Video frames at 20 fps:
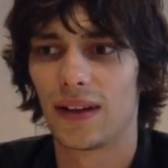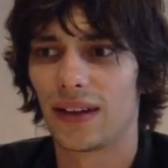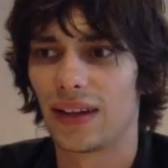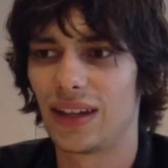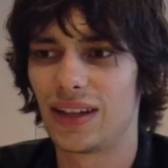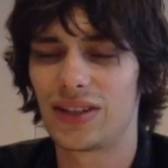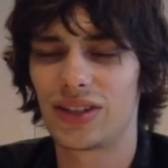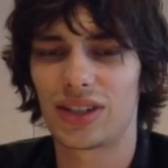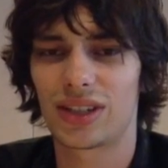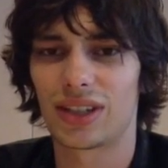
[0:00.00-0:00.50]

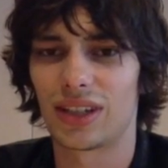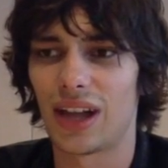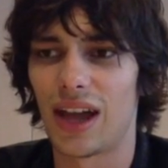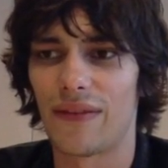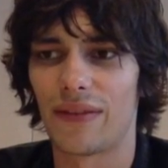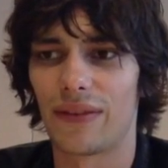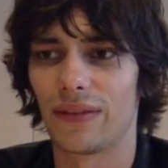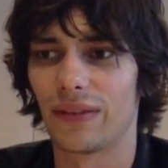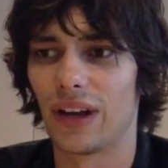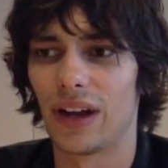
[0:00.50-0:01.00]
He's just a
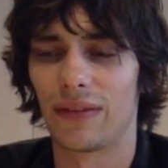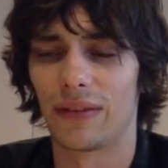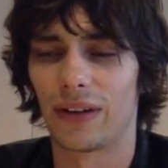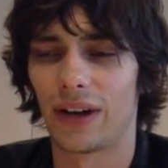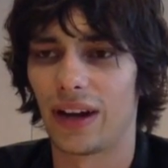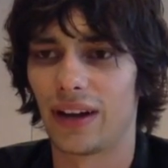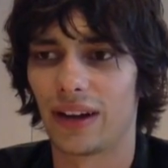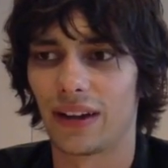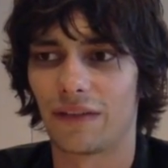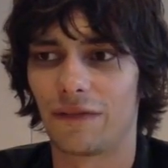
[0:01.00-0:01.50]

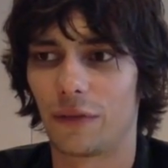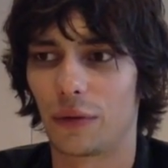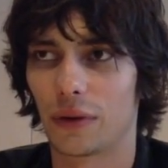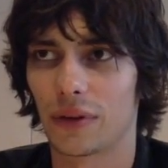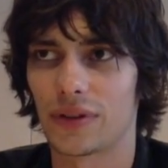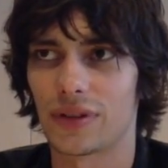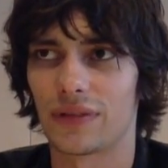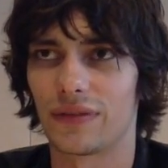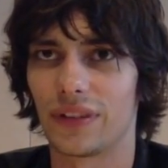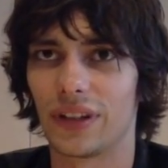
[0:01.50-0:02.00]
never-ending
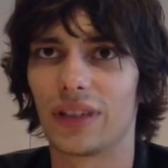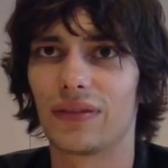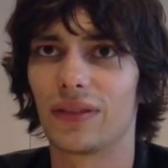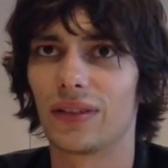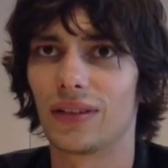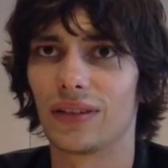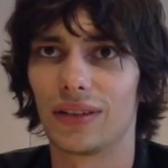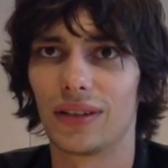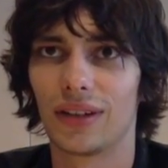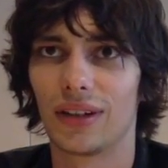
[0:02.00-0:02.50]
force of
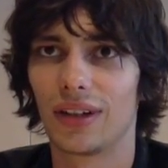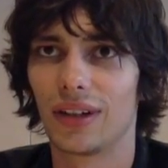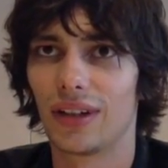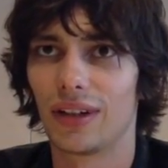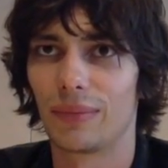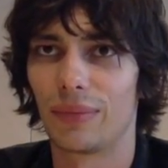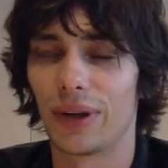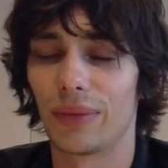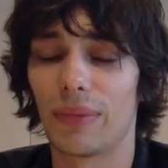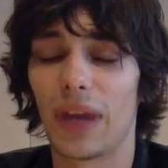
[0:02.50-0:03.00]
evil.
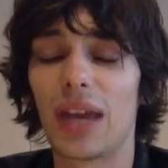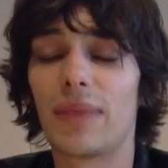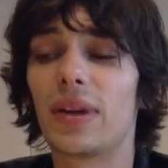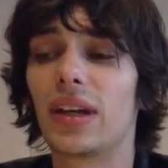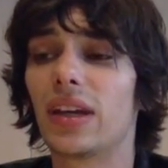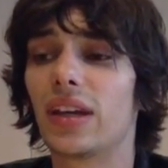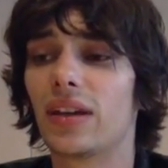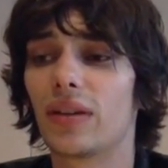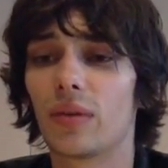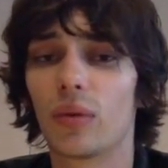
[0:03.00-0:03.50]
But
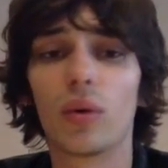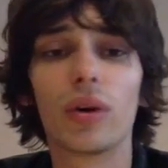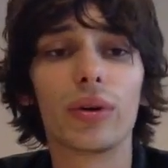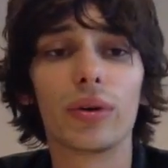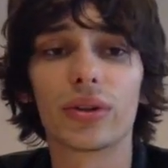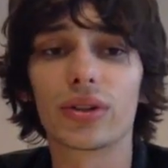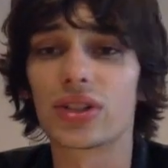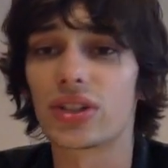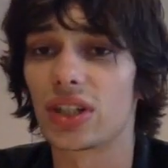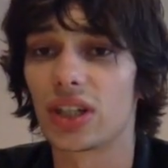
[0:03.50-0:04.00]
maybe we
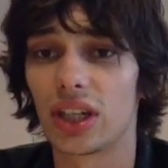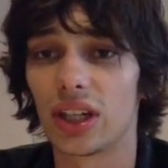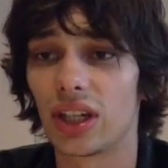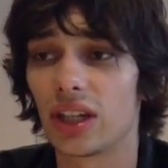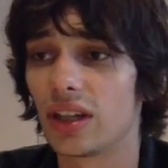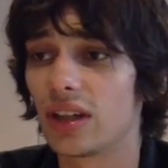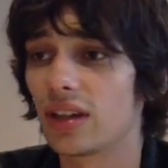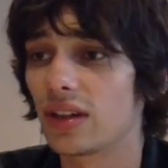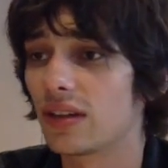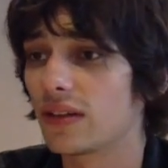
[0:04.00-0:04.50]
will
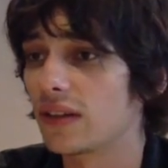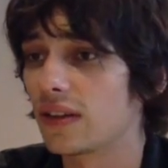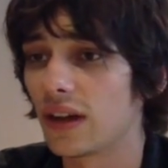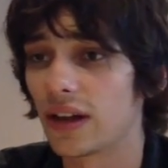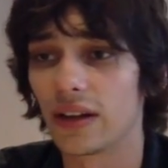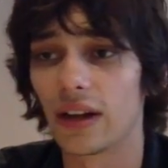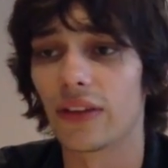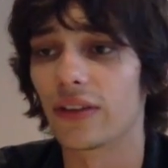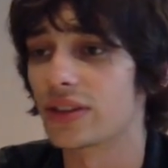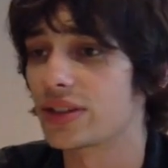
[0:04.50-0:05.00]
see
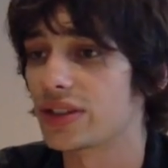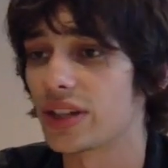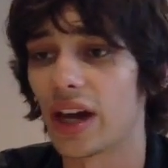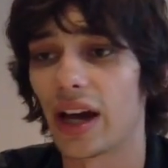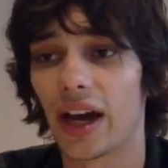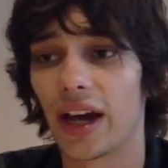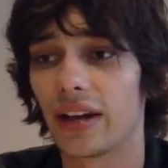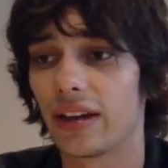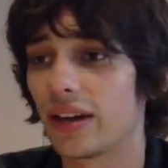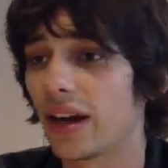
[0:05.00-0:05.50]
another
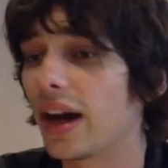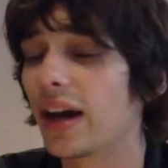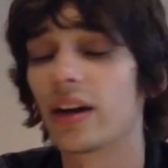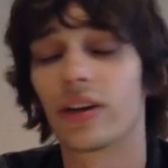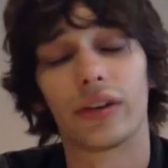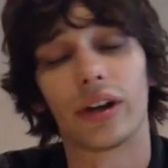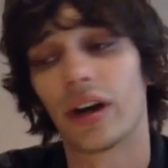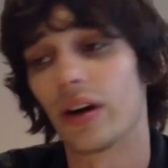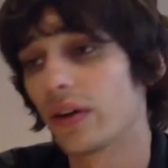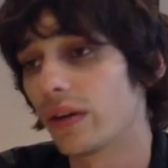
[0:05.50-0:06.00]
side. I
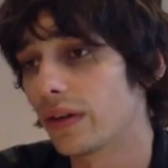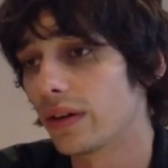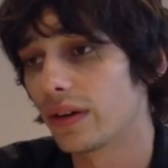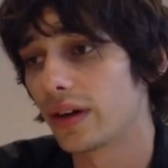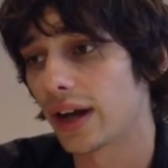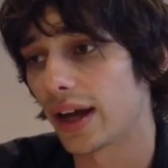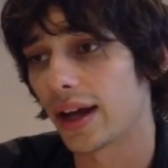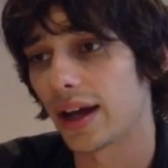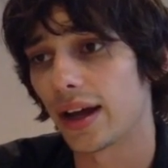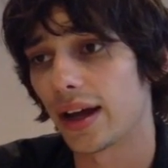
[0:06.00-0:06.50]
don't
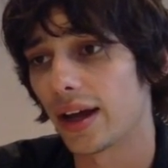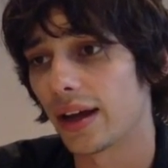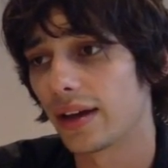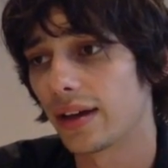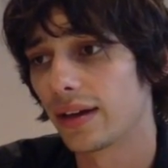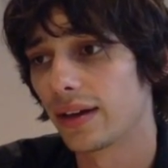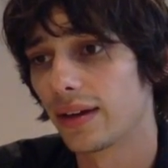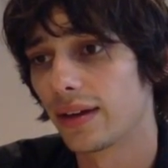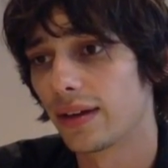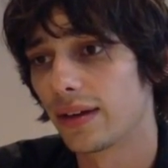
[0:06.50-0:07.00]

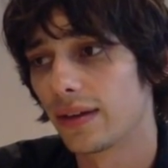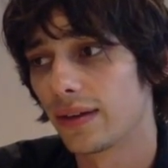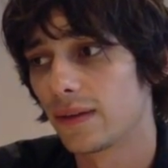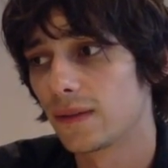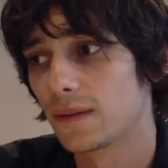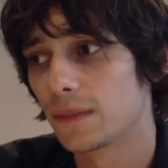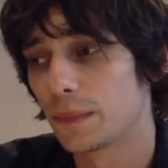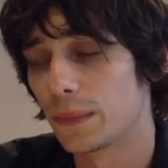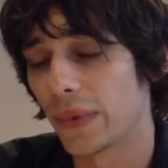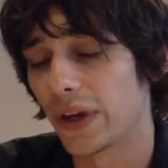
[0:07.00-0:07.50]

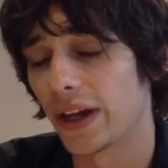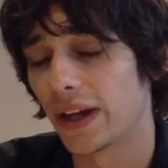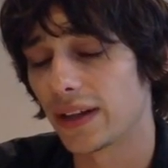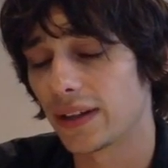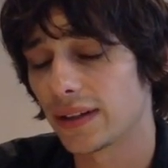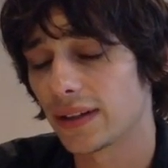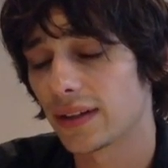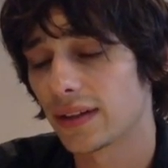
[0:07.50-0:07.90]
know.